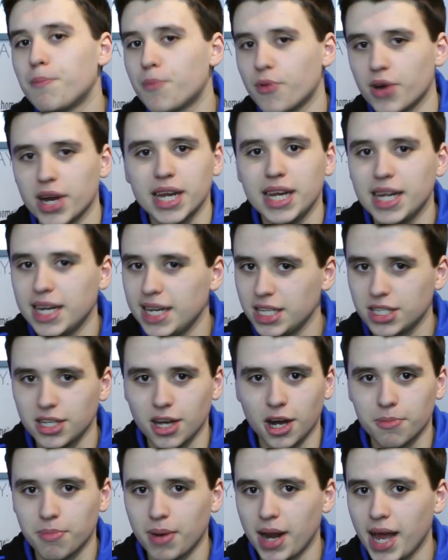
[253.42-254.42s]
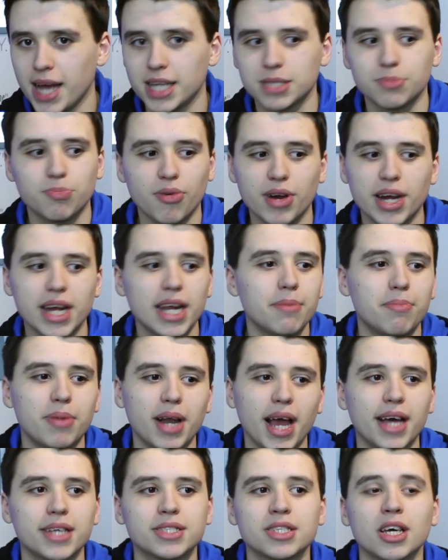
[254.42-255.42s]
bringing in these young players, bringing in
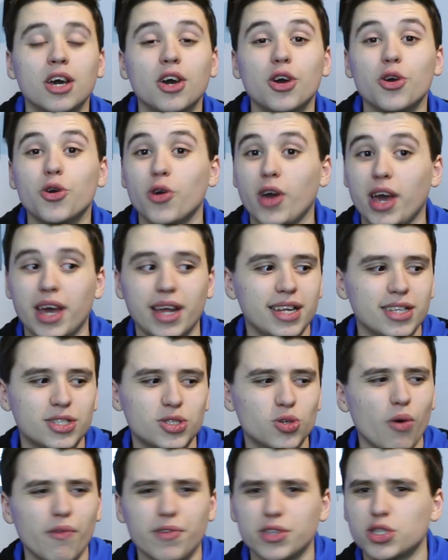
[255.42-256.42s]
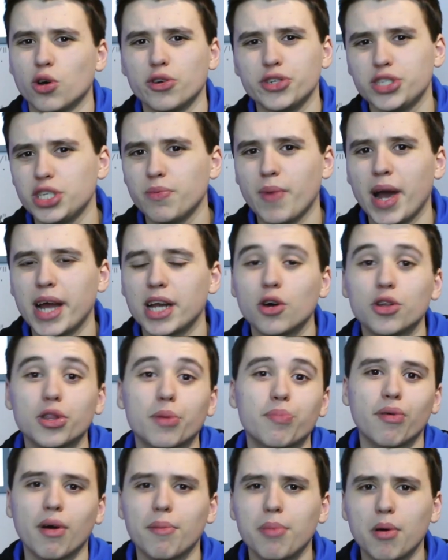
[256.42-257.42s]
players who in sort of a dodgy way, not the
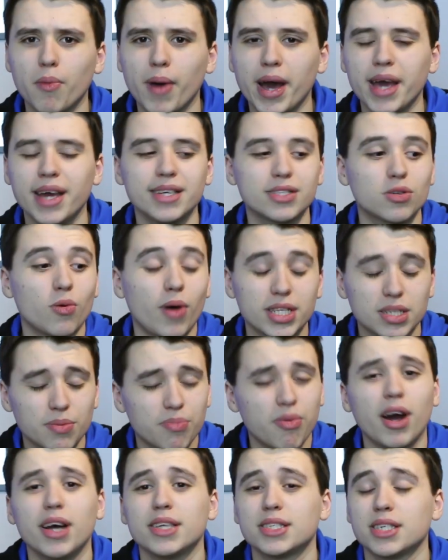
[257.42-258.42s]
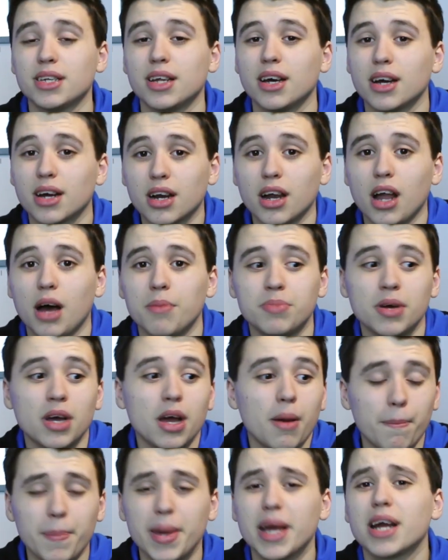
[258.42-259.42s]
proper way. It's quite surprising that
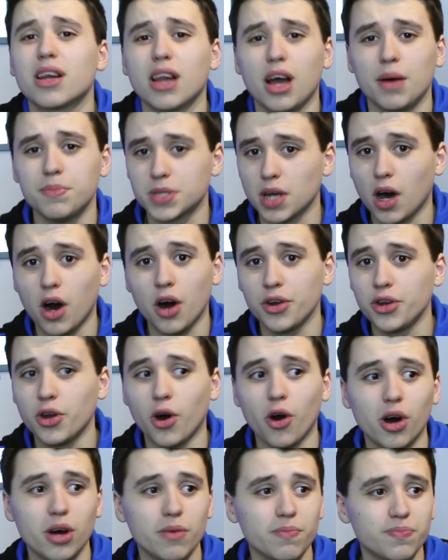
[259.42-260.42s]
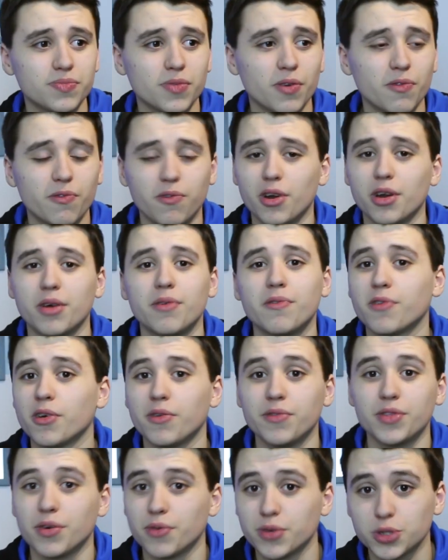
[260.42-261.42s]
big clubs are not following through
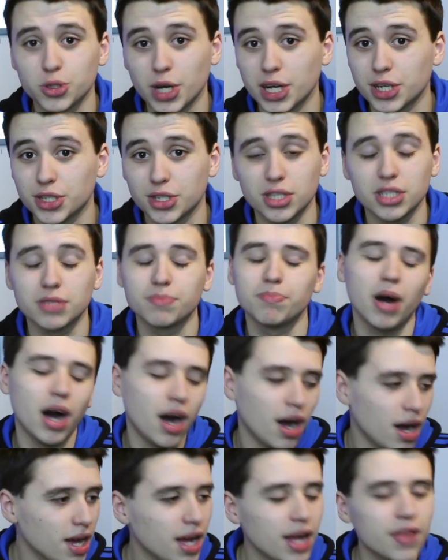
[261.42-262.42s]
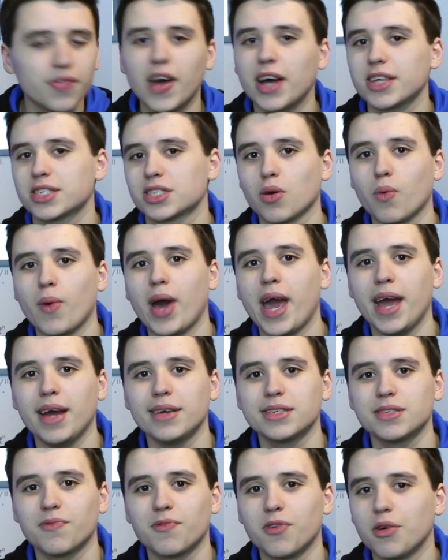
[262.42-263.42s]
with the restrictions, but that's the way it
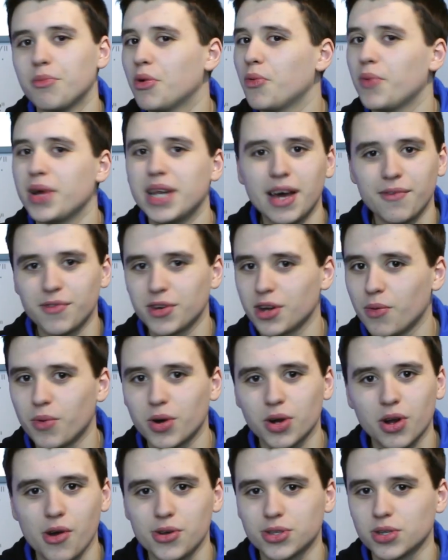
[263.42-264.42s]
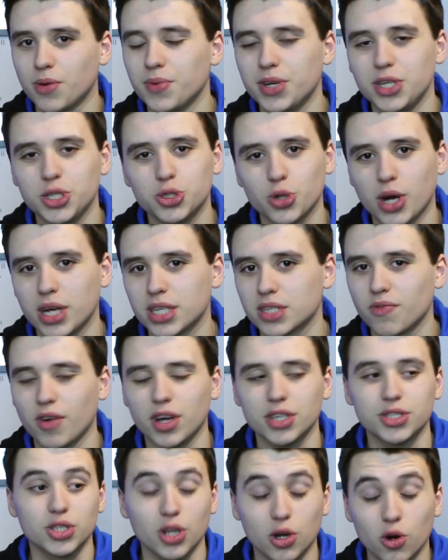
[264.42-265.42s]
is in football. We never know what goes on with these
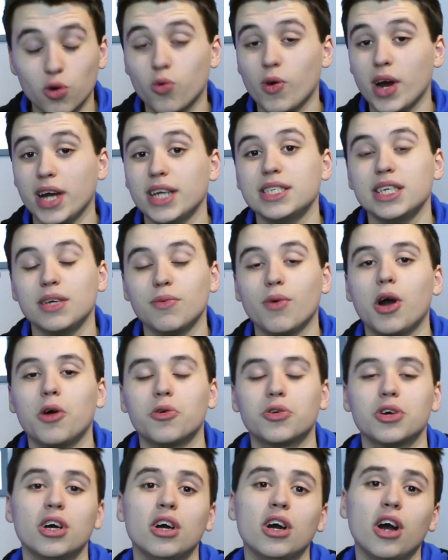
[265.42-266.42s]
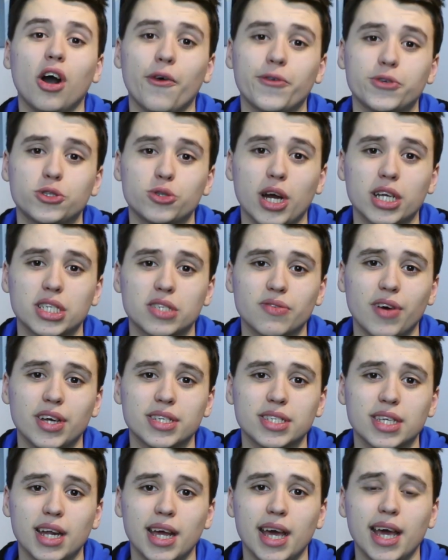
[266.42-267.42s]
transfers, the crazy world of
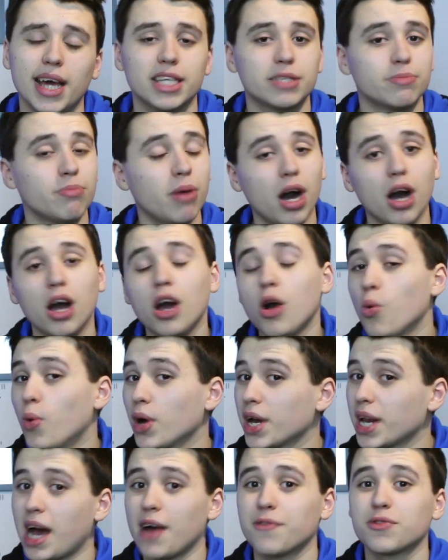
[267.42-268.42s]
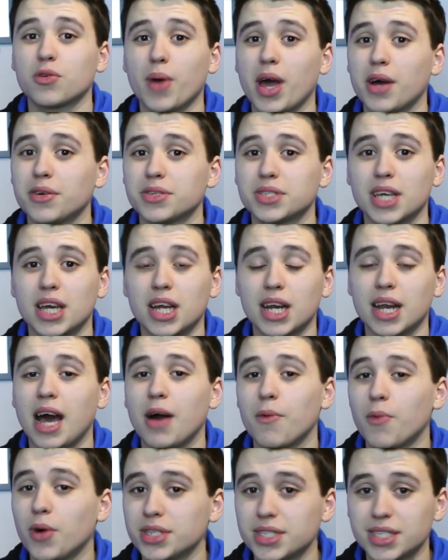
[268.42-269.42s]
transfers that it is, but we're going to have to wait on seeing
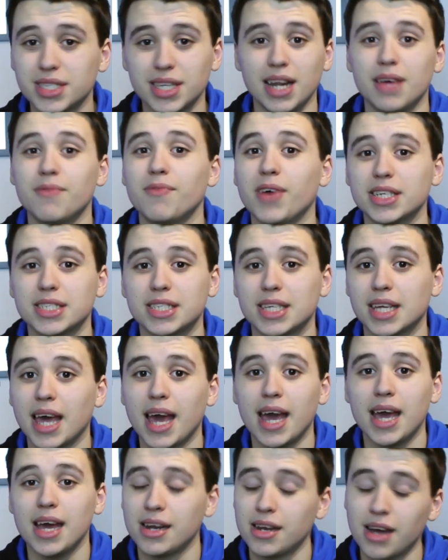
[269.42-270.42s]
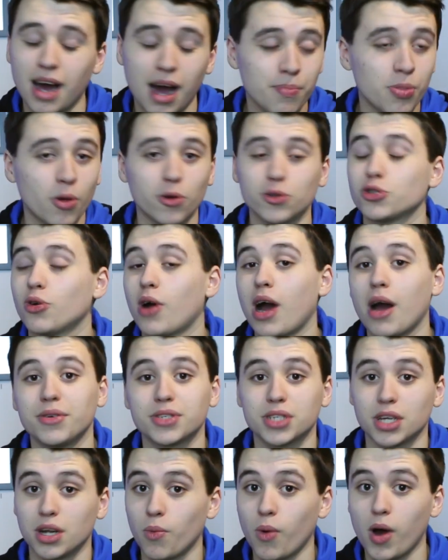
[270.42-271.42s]
that one, still investigating. I'm not sure how
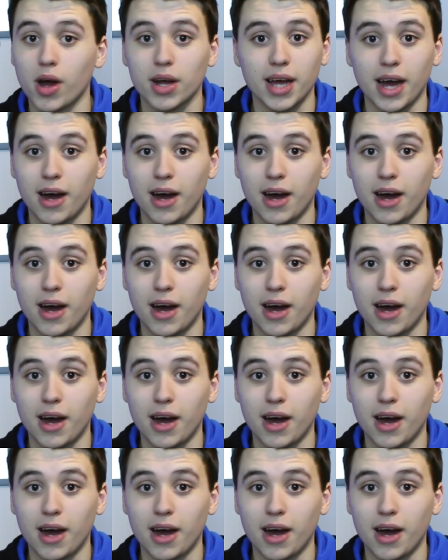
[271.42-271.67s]
it's going to work